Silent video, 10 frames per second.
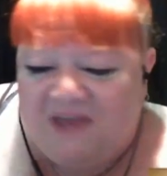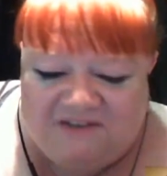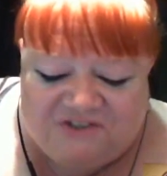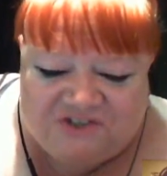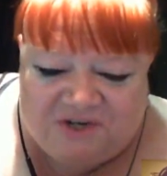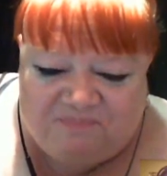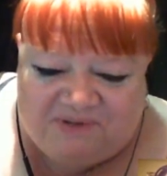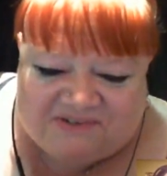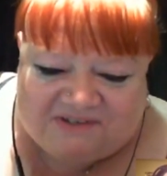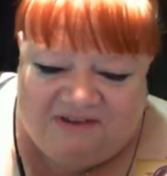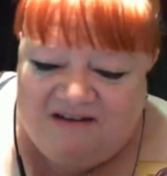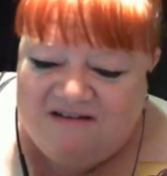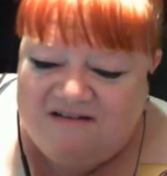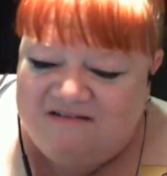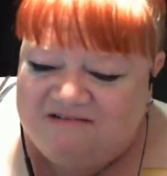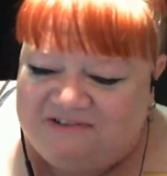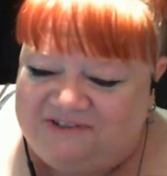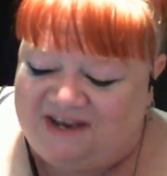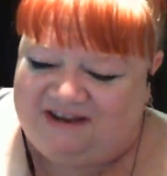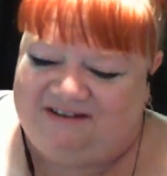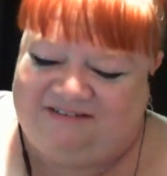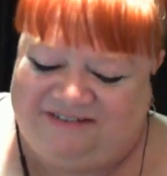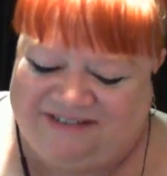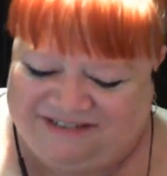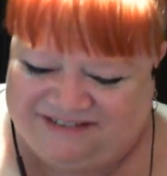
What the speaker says: that ship is long sailed.